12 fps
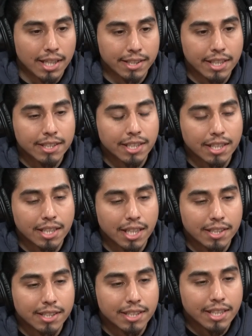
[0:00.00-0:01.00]
I
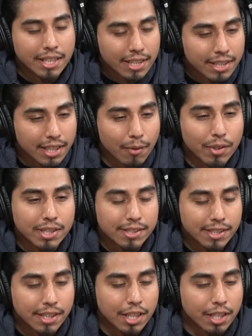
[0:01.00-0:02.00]
want to
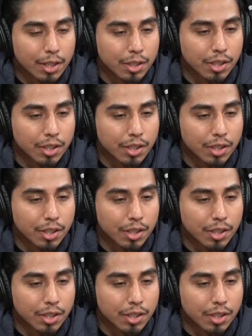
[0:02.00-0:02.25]
say